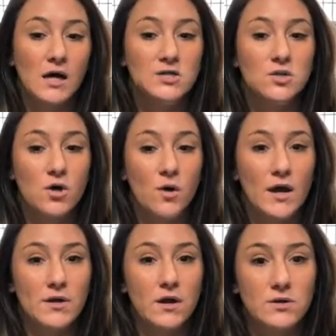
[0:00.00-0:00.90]
So I
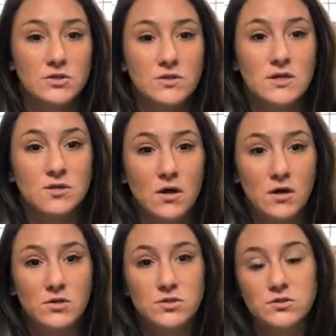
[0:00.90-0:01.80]
encourage you guys
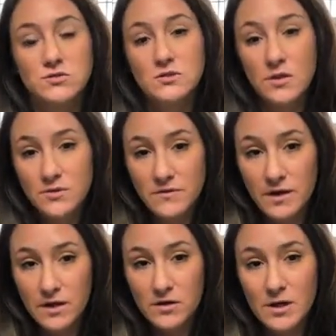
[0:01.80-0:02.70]
all to consult with a
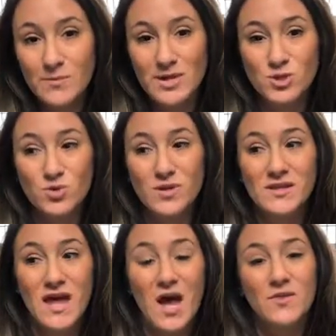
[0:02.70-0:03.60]
veterinarian, make sure
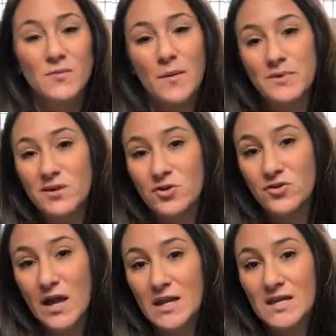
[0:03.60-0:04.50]
that the puppy that you're
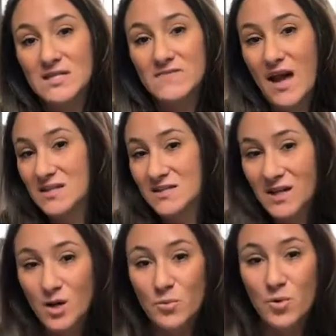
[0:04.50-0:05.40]
getting is
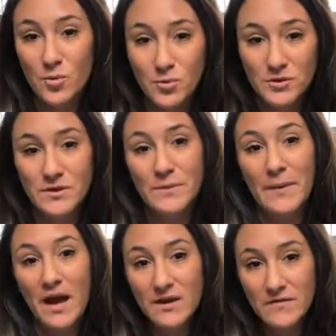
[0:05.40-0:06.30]
vaccinated appropriately
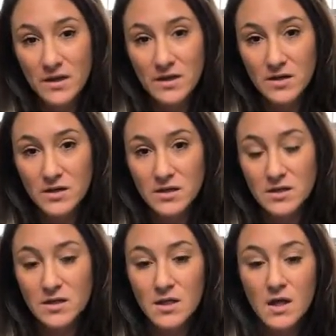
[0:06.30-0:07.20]
by a veterinarian.